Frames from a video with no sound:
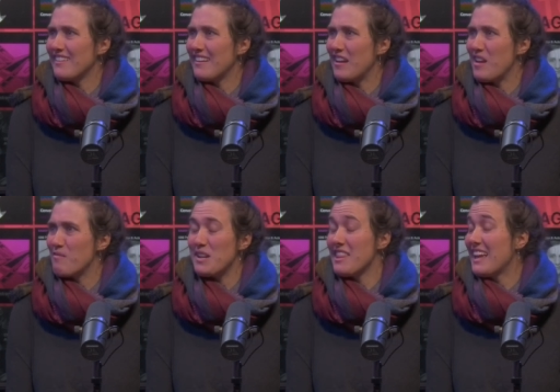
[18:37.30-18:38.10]
and
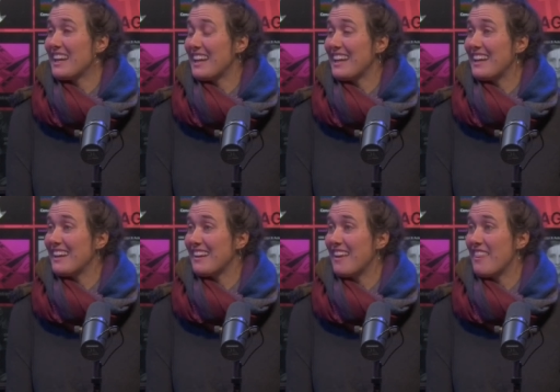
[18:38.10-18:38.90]
what do they
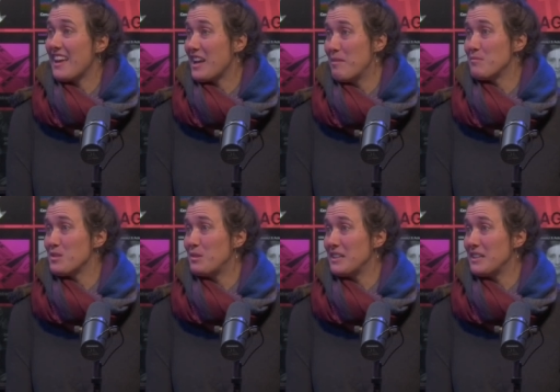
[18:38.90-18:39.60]
need and they come to